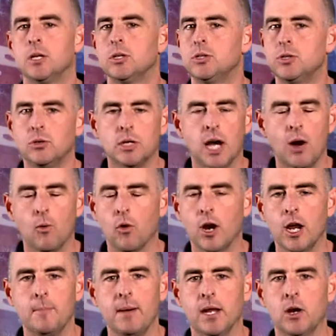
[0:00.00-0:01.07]
Do not
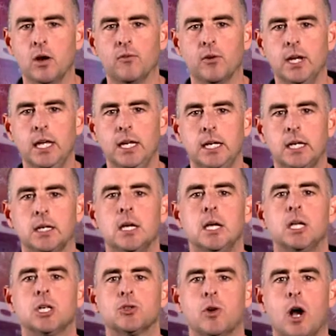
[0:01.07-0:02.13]
worry about
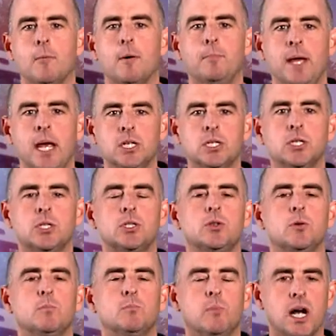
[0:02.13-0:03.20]
overheating. Trauma patients
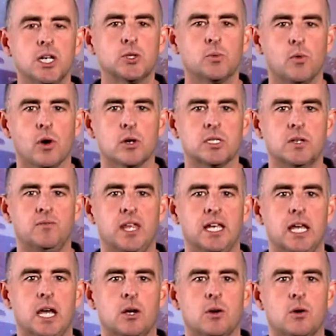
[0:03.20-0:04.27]
do much worse if they
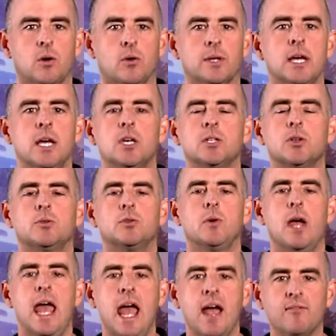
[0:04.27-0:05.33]
get cold, so
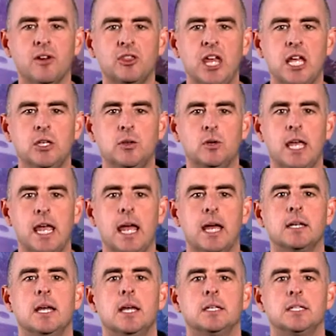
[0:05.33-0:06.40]
do everything you
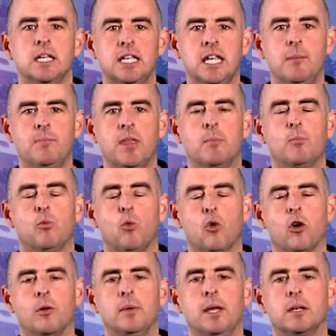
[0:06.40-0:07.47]
can to keep them
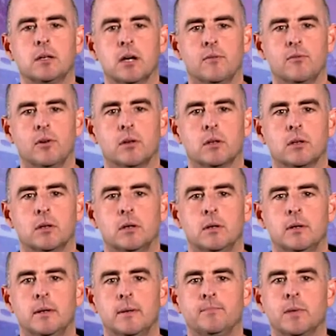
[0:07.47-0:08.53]
warm and covered.
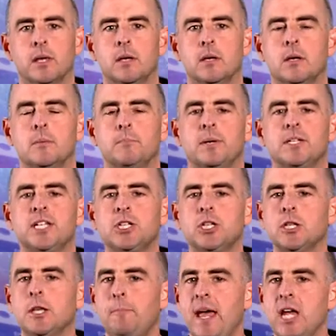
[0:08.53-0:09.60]

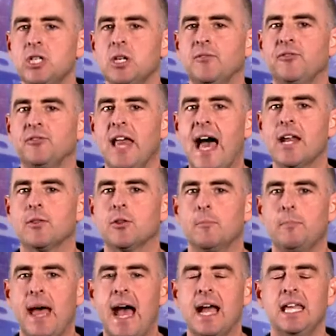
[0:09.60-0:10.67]
Position the patient flat on their
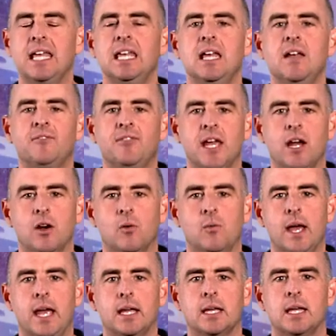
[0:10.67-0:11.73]
back if they are
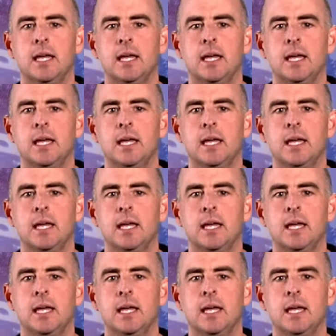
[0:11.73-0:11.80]
awake,